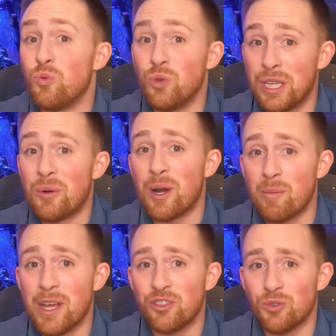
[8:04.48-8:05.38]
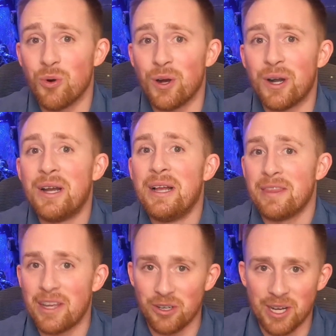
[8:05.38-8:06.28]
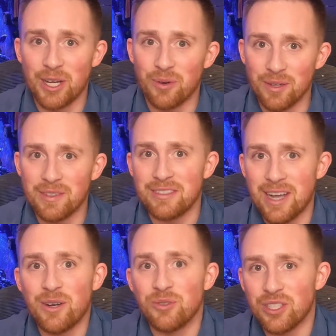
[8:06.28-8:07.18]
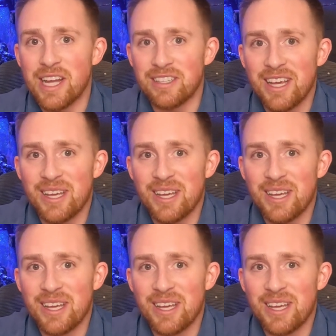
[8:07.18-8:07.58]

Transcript: if you really want to make sure that you're getting rid of these dinos in